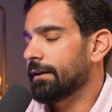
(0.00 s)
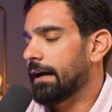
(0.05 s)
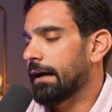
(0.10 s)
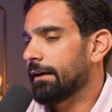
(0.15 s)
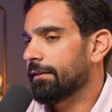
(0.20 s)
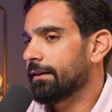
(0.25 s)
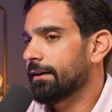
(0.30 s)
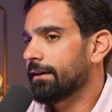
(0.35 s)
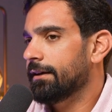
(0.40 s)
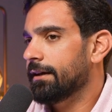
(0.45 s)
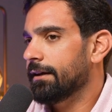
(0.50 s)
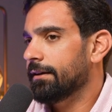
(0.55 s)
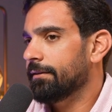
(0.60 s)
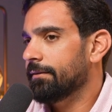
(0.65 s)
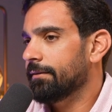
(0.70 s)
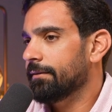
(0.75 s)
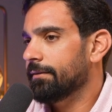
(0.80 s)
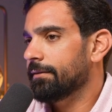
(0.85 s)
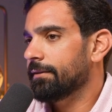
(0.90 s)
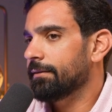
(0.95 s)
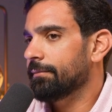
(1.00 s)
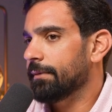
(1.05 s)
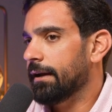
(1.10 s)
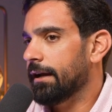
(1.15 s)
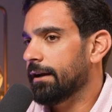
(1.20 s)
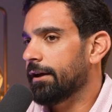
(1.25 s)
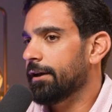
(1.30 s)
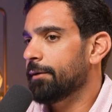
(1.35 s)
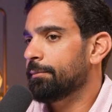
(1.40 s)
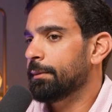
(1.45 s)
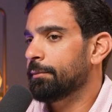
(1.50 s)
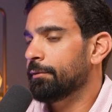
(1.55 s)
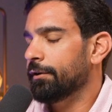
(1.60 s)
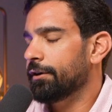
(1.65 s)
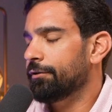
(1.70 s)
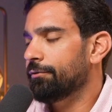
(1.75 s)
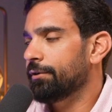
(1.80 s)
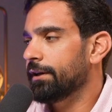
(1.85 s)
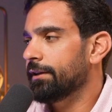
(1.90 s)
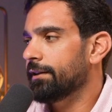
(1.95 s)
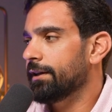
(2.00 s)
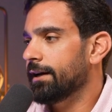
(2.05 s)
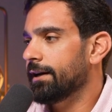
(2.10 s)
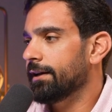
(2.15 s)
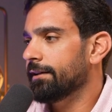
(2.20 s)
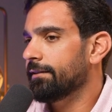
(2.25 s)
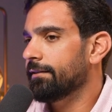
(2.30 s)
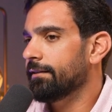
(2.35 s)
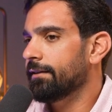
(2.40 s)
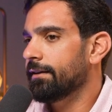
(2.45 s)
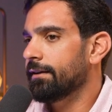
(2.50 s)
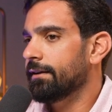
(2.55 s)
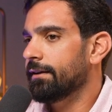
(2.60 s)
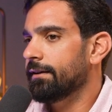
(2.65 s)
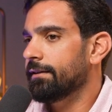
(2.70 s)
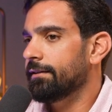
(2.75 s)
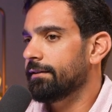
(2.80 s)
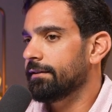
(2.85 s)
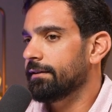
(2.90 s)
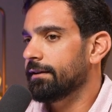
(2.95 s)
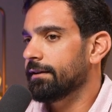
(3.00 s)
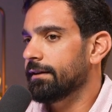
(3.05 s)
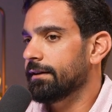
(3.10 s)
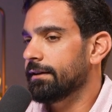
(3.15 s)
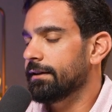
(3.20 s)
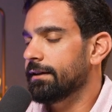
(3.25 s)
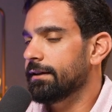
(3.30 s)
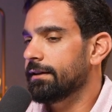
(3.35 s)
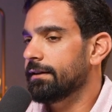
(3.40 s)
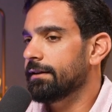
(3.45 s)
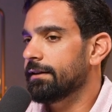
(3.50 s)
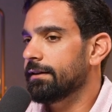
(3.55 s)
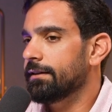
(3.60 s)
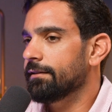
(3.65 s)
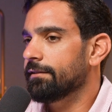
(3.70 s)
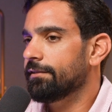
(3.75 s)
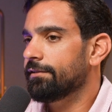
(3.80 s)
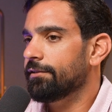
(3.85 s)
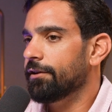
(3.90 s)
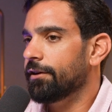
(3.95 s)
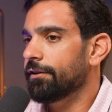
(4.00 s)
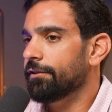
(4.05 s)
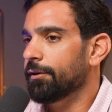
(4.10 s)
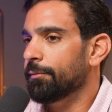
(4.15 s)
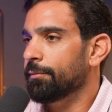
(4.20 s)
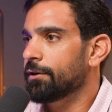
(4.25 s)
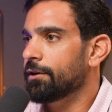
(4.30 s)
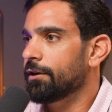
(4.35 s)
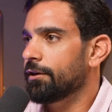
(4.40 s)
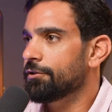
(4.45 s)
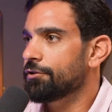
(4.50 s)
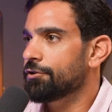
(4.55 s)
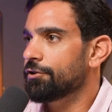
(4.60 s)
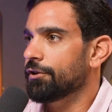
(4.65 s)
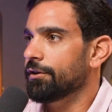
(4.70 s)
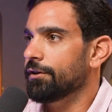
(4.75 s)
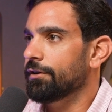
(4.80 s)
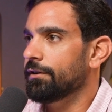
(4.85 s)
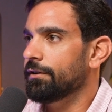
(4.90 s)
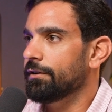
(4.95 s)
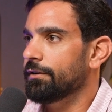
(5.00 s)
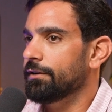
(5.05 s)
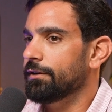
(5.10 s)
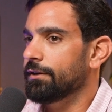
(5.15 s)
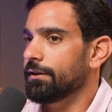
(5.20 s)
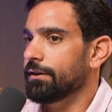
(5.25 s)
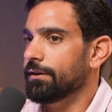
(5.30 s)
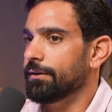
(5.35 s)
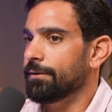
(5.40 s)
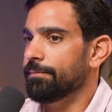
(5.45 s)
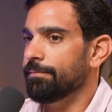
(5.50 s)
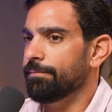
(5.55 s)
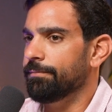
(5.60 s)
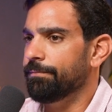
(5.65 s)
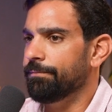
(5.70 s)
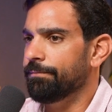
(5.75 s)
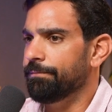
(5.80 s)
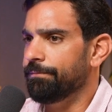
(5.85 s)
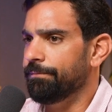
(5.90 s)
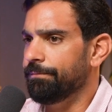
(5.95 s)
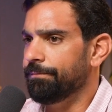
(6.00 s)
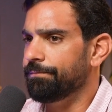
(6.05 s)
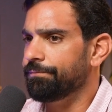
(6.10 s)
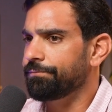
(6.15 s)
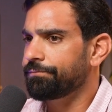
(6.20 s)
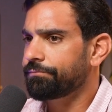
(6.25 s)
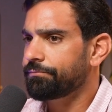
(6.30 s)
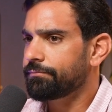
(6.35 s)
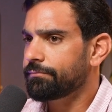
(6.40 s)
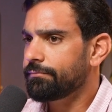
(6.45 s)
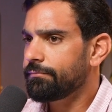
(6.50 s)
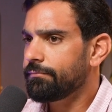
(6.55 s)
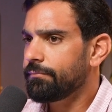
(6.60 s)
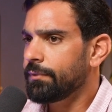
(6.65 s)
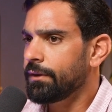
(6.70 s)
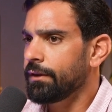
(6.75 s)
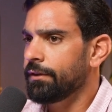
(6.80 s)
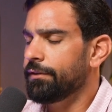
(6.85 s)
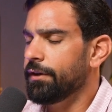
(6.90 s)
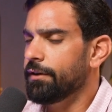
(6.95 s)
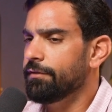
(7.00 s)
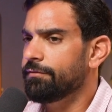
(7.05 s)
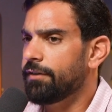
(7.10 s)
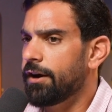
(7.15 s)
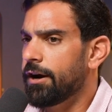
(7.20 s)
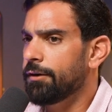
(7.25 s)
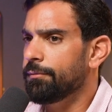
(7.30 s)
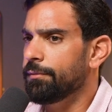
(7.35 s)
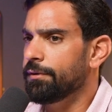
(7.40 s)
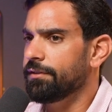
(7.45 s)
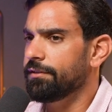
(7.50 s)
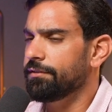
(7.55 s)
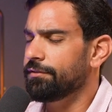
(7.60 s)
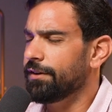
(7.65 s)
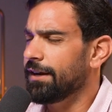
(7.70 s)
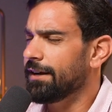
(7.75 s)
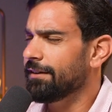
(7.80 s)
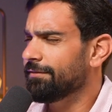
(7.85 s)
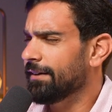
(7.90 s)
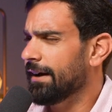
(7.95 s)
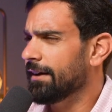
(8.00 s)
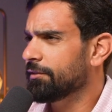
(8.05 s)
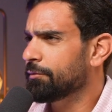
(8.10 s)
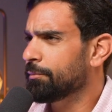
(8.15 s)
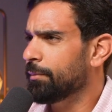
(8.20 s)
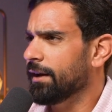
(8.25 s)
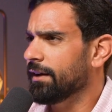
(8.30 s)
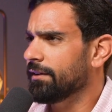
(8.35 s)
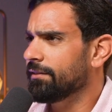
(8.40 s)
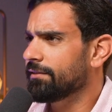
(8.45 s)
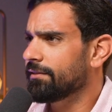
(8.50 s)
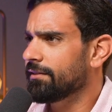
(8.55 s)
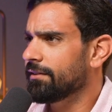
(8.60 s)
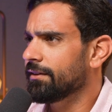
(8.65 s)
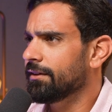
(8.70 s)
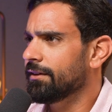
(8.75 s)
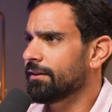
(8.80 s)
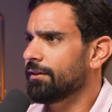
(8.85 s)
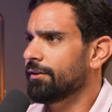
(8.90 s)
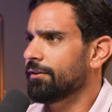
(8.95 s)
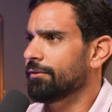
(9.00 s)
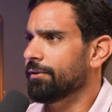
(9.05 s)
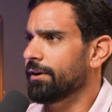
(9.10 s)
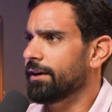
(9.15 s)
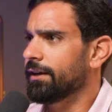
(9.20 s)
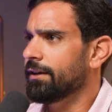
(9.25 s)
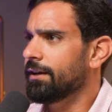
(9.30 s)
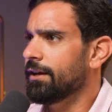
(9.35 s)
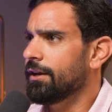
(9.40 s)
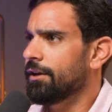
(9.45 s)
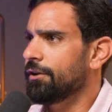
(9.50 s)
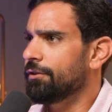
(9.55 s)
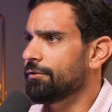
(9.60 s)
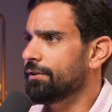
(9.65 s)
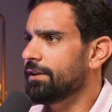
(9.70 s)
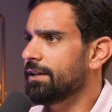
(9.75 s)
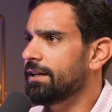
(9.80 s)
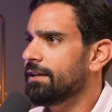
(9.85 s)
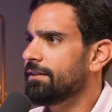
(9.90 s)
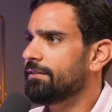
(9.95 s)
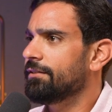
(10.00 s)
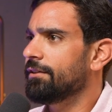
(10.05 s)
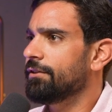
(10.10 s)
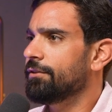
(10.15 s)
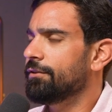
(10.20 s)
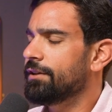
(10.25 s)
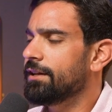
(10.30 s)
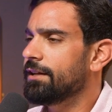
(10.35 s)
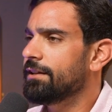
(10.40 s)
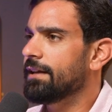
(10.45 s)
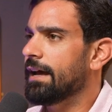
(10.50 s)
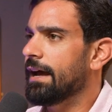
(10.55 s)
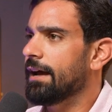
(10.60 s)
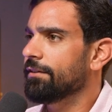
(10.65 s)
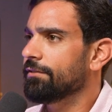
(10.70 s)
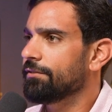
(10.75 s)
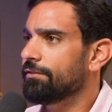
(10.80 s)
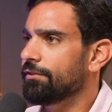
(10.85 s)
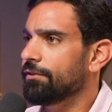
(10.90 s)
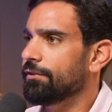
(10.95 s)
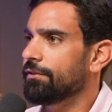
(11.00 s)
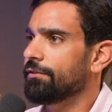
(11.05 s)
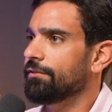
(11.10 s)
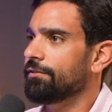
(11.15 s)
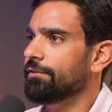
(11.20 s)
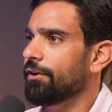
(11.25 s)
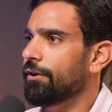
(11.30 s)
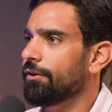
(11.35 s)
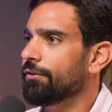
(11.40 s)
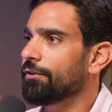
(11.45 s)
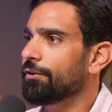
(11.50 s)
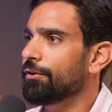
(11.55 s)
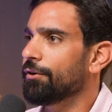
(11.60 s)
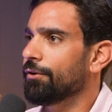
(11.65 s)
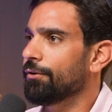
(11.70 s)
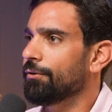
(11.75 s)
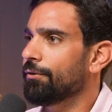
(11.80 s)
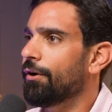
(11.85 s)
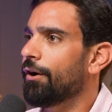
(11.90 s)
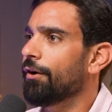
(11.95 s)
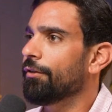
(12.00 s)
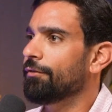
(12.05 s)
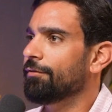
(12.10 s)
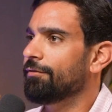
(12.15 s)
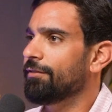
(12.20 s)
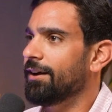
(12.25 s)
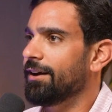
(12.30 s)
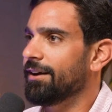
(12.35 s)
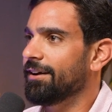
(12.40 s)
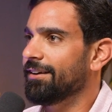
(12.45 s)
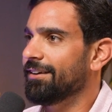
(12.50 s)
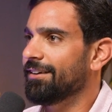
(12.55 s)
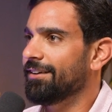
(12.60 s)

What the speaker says: I think a lot of people agree that in a startup culture, the environment is very fast paced, right? You need answers on the go, on the fly,